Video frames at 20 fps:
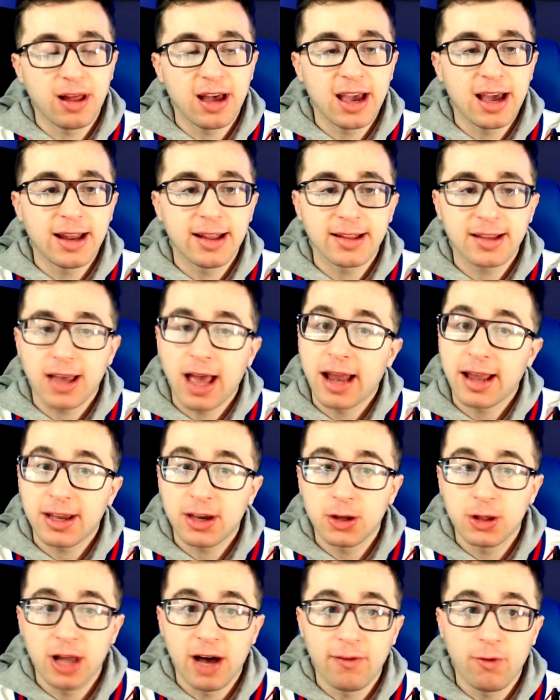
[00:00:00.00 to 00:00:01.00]
at a
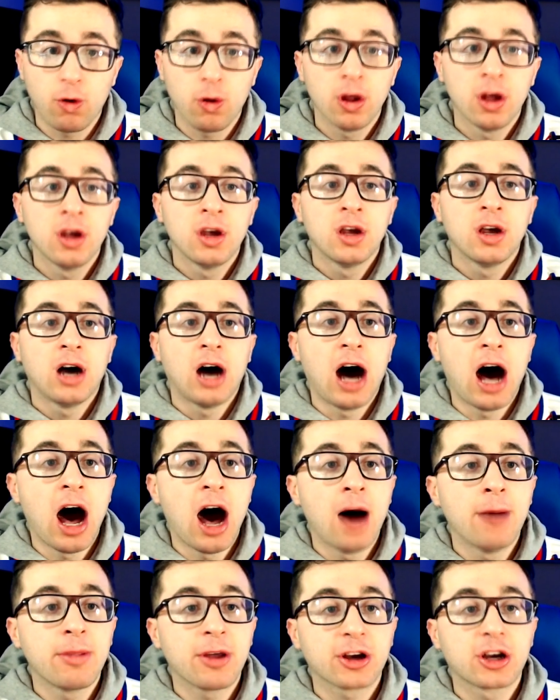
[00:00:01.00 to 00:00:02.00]
good level.
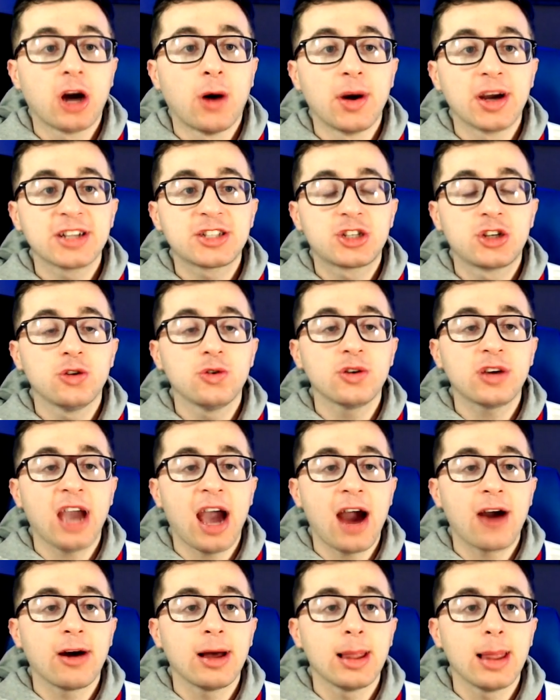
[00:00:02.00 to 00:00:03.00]
They're going to
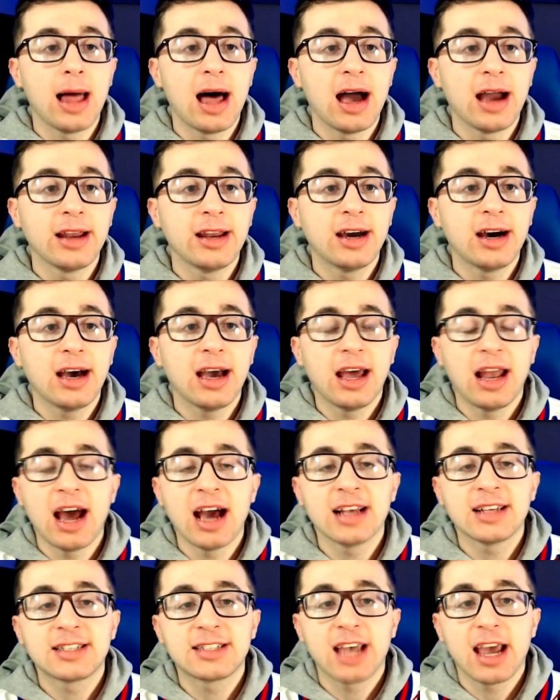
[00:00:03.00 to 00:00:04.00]
Carolina, and
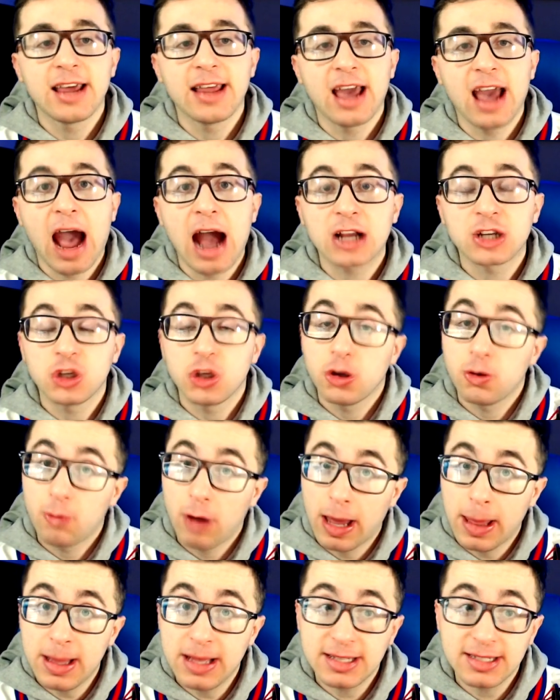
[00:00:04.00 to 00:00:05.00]
I say they actually
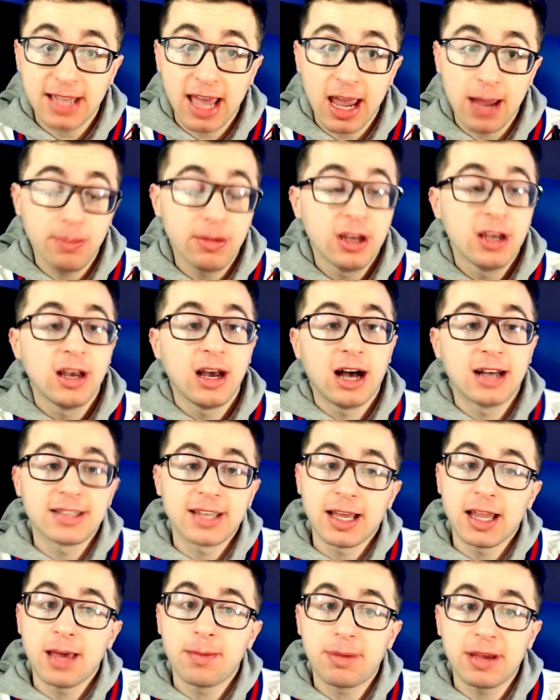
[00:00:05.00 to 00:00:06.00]
win this game. I
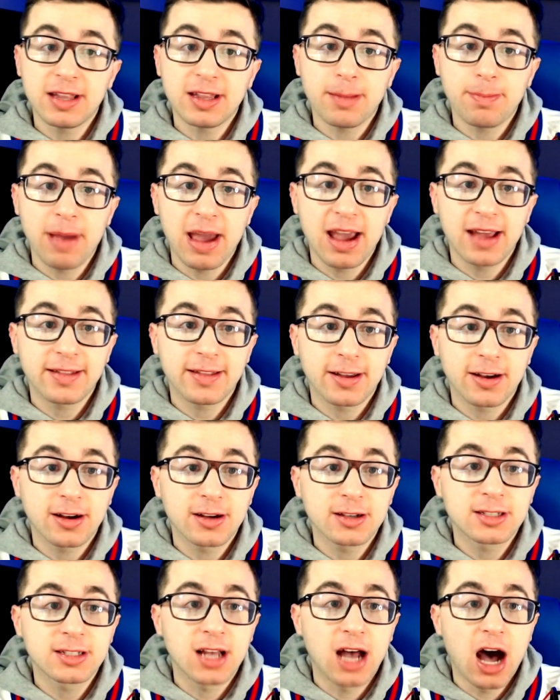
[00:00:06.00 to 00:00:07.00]
say they beat the
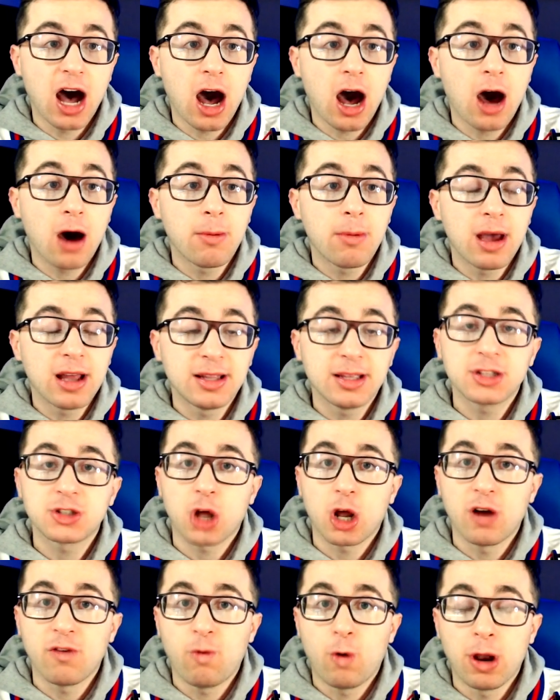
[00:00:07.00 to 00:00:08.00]
Panthers, and they
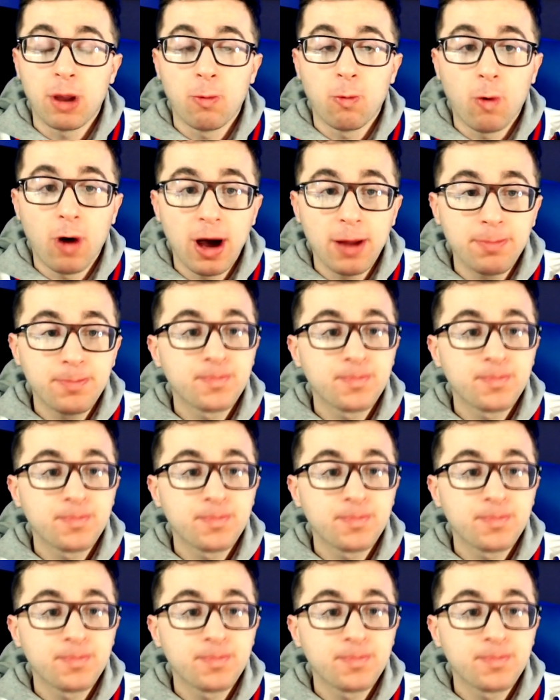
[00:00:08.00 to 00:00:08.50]
start off 1-1.